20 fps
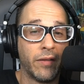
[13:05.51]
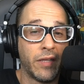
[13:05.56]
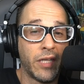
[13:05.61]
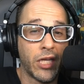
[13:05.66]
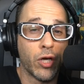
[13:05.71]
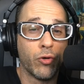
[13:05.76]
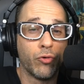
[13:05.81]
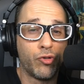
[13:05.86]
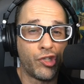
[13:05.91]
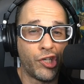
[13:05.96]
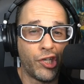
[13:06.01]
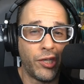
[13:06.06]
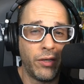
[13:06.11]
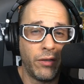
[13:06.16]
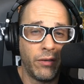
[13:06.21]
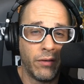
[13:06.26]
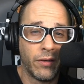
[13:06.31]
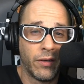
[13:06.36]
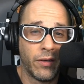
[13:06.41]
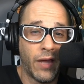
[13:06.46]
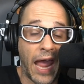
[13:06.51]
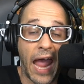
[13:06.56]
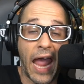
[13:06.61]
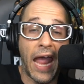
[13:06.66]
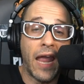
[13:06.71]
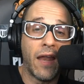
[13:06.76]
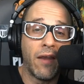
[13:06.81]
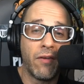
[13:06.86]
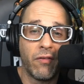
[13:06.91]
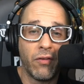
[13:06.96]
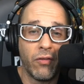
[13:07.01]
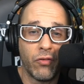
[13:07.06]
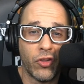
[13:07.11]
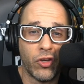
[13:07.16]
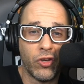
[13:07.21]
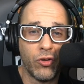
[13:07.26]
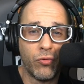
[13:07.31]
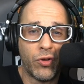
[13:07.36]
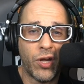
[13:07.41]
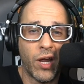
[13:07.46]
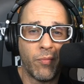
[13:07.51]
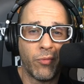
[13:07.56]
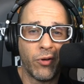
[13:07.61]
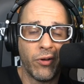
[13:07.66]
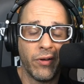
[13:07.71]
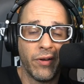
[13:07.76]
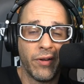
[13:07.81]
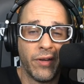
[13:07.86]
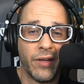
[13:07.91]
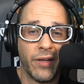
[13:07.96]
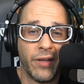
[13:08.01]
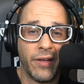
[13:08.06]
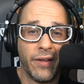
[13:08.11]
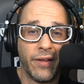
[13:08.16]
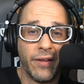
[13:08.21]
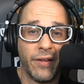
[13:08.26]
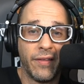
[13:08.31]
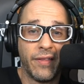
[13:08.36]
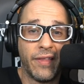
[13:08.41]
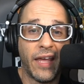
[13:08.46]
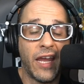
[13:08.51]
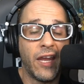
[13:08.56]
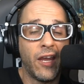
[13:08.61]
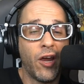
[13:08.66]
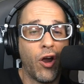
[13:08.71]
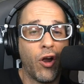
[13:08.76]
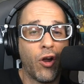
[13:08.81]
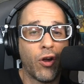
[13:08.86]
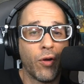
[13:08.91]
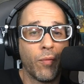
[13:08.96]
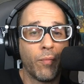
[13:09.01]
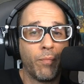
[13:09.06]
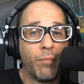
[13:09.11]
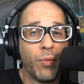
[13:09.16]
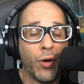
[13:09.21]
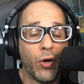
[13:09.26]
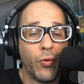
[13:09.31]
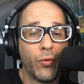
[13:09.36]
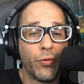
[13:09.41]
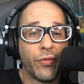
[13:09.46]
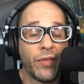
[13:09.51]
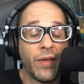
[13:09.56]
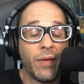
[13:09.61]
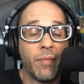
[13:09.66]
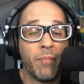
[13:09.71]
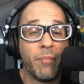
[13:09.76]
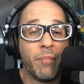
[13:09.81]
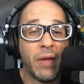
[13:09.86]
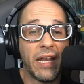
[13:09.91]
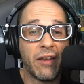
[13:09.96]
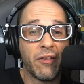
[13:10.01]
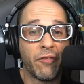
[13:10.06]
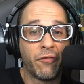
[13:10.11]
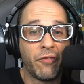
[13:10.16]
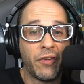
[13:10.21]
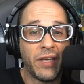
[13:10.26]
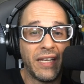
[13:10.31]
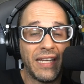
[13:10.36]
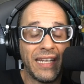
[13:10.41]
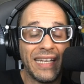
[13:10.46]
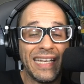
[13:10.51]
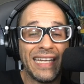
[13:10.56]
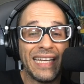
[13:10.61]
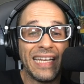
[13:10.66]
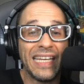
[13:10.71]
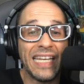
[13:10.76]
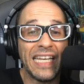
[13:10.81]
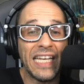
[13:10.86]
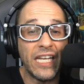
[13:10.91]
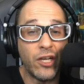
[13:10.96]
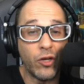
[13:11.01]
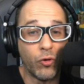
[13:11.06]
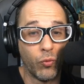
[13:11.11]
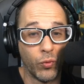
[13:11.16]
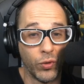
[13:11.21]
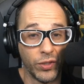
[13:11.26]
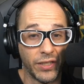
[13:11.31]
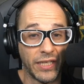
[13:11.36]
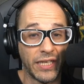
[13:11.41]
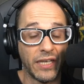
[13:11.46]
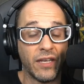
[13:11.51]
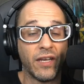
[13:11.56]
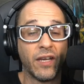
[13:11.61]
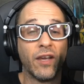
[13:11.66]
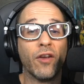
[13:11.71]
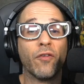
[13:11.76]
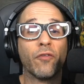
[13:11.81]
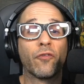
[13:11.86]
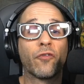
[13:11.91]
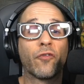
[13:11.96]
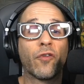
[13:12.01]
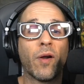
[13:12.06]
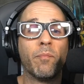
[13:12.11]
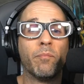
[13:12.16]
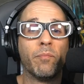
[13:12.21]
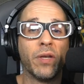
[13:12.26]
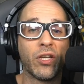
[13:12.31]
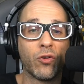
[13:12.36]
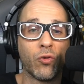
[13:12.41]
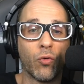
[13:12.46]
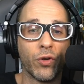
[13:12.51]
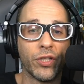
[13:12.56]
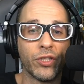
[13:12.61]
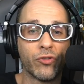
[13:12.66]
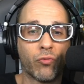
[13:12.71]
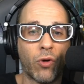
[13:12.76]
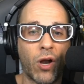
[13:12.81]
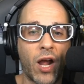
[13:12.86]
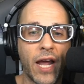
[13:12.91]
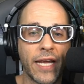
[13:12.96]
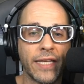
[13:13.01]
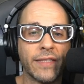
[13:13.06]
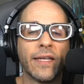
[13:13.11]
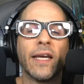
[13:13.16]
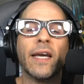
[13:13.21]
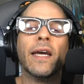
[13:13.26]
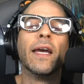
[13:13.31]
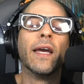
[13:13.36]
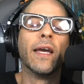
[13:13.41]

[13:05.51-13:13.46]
The OG and the newcomer, they are both benefiting equally from Bitcoin's rise.